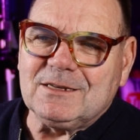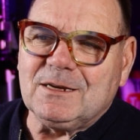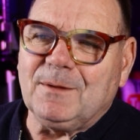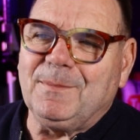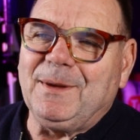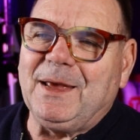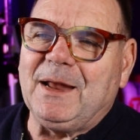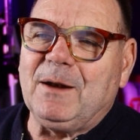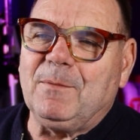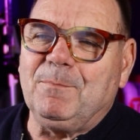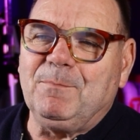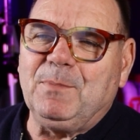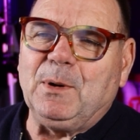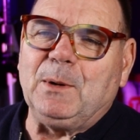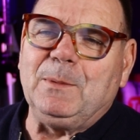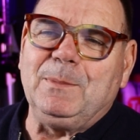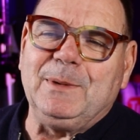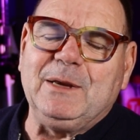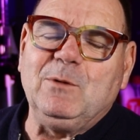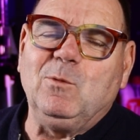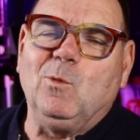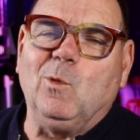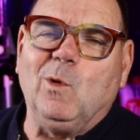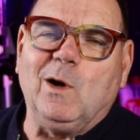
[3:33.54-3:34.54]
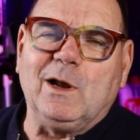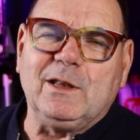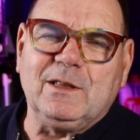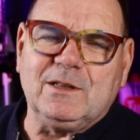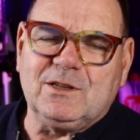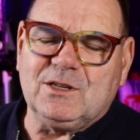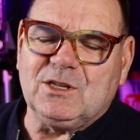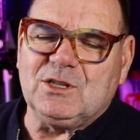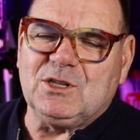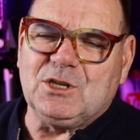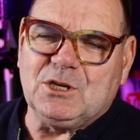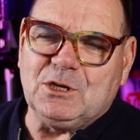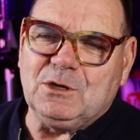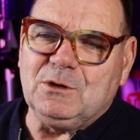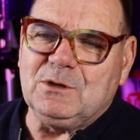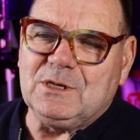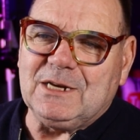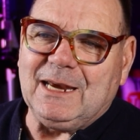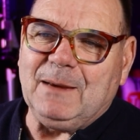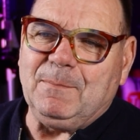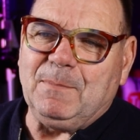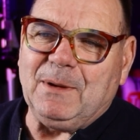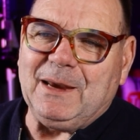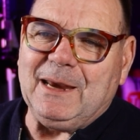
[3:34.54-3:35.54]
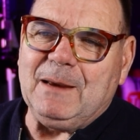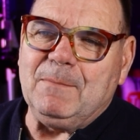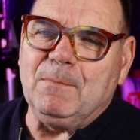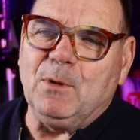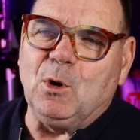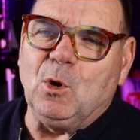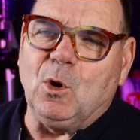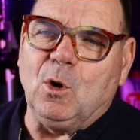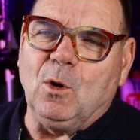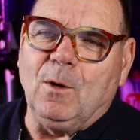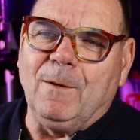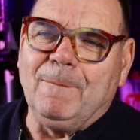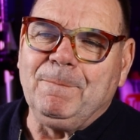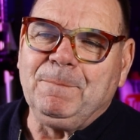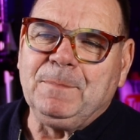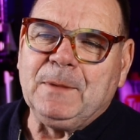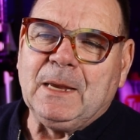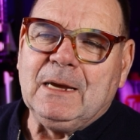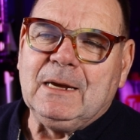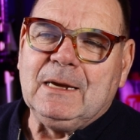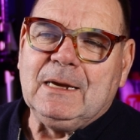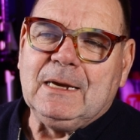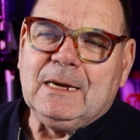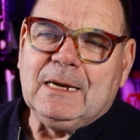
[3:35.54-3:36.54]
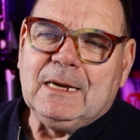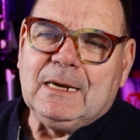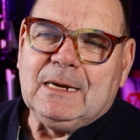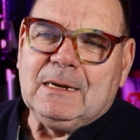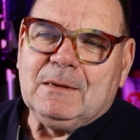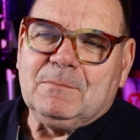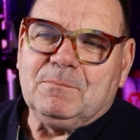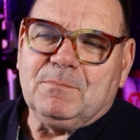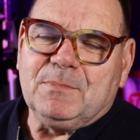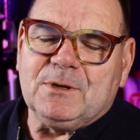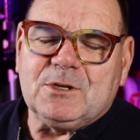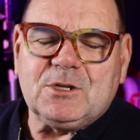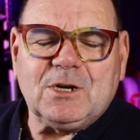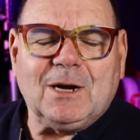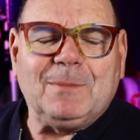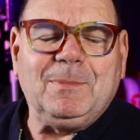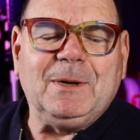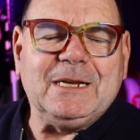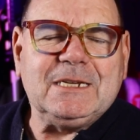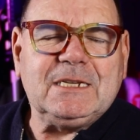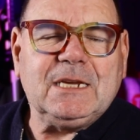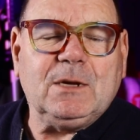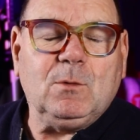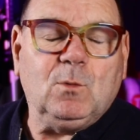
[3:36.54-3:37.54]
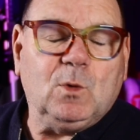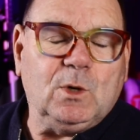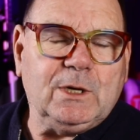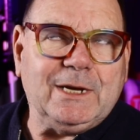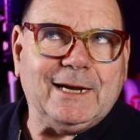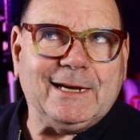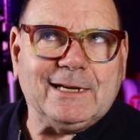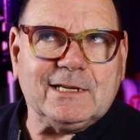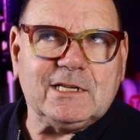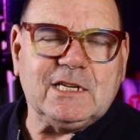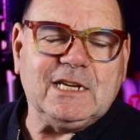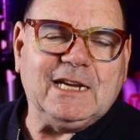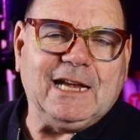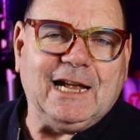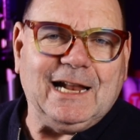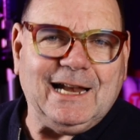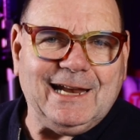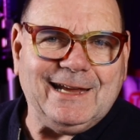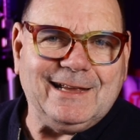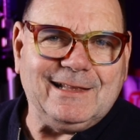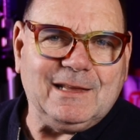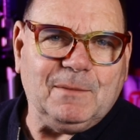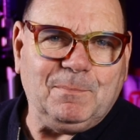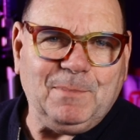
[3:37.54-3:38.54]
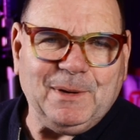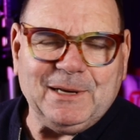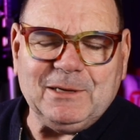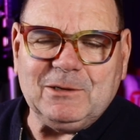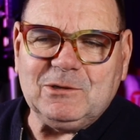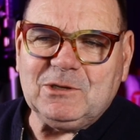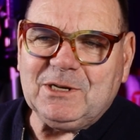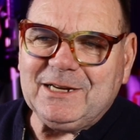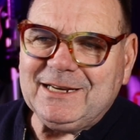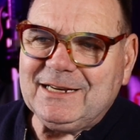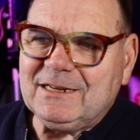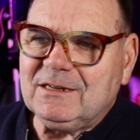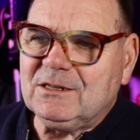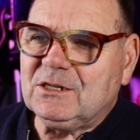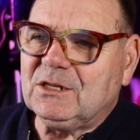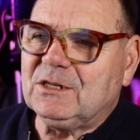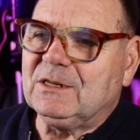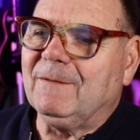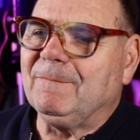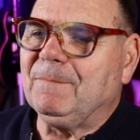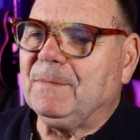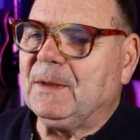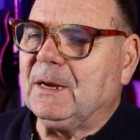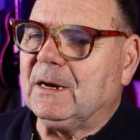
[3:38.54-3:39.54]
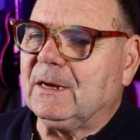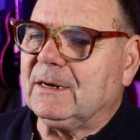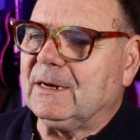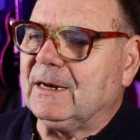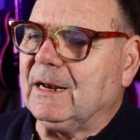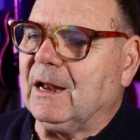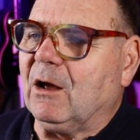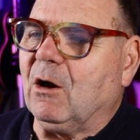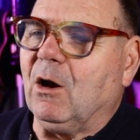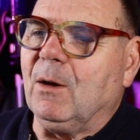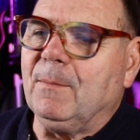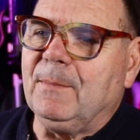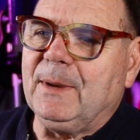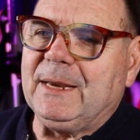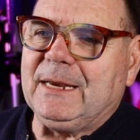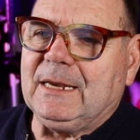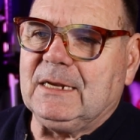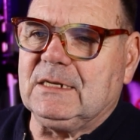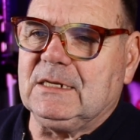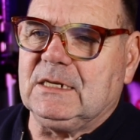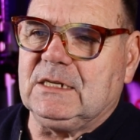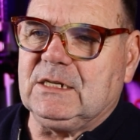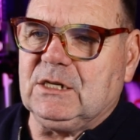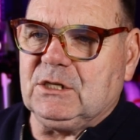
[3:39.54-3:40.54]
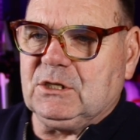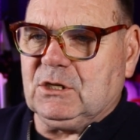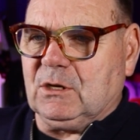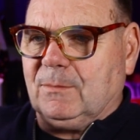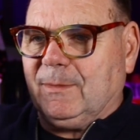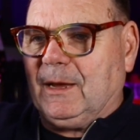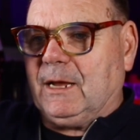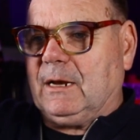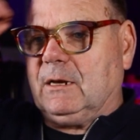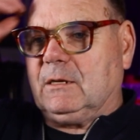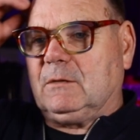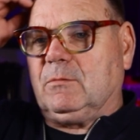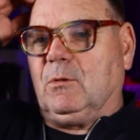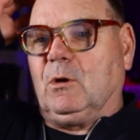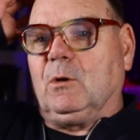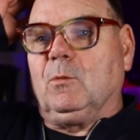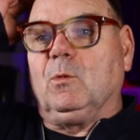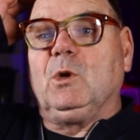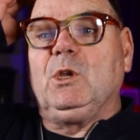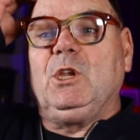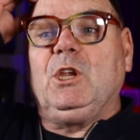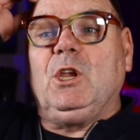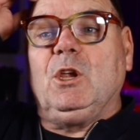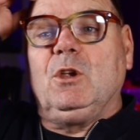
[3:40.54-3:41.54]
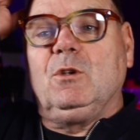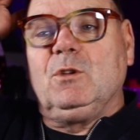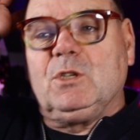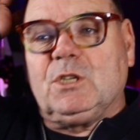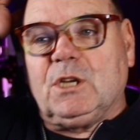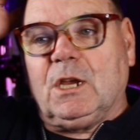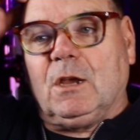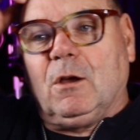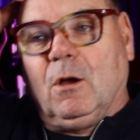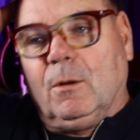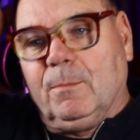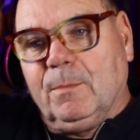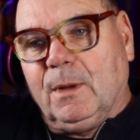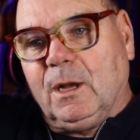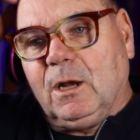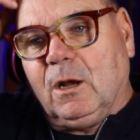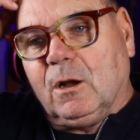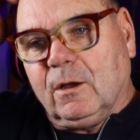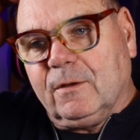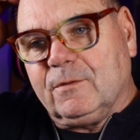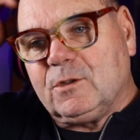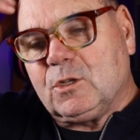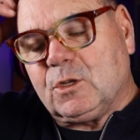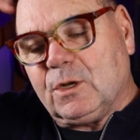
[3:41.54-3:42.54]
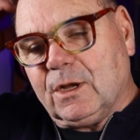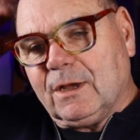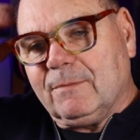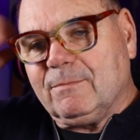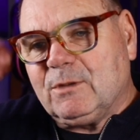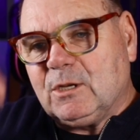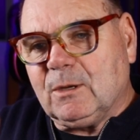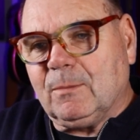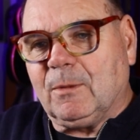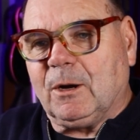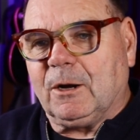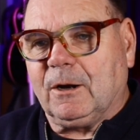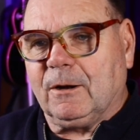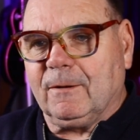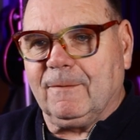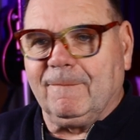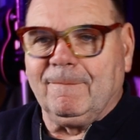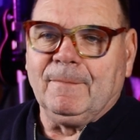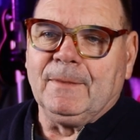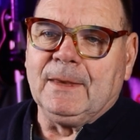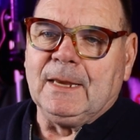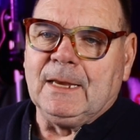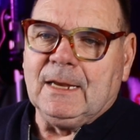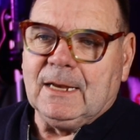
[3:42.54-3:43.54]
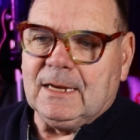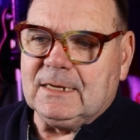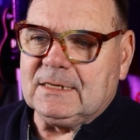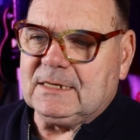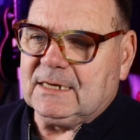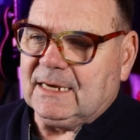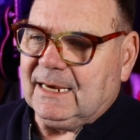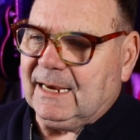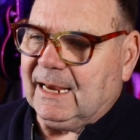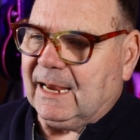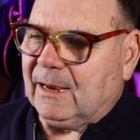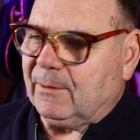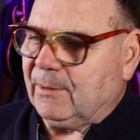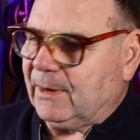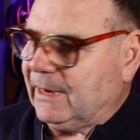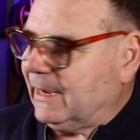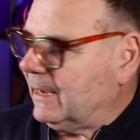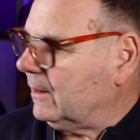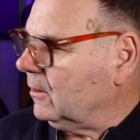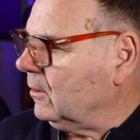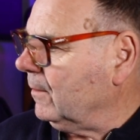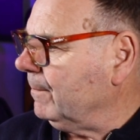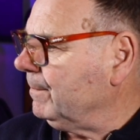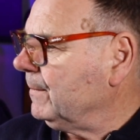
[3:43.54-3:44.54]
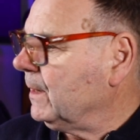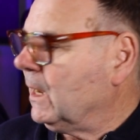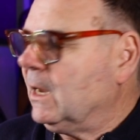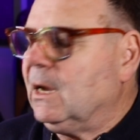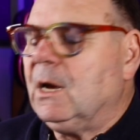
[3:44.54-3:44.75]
It's about probably 1 to 2 dB more. But trouble is, it would actually clear the buildings. I don't know. I'll make a decision about it tomorrow. We'll use it on my live stream tomorrow and see how we get on.